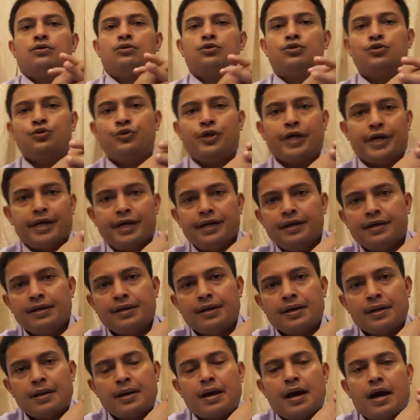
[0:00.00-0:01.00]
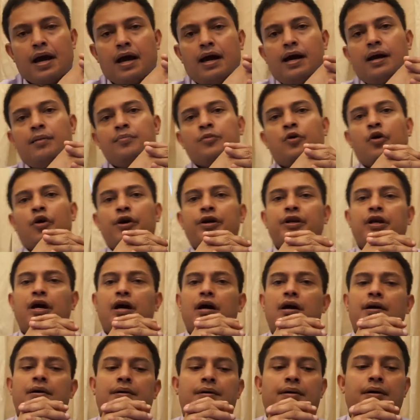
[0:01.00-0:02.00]
today I'm going
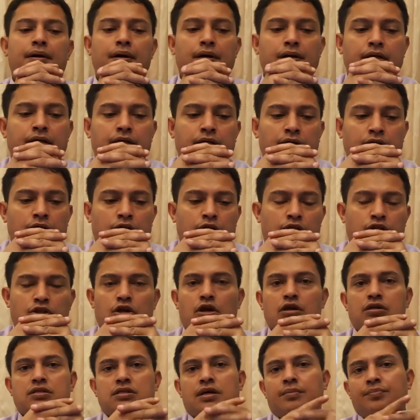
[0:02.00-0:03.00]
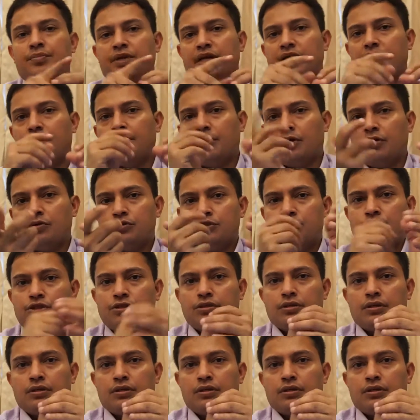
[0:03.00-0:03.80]
to talk something about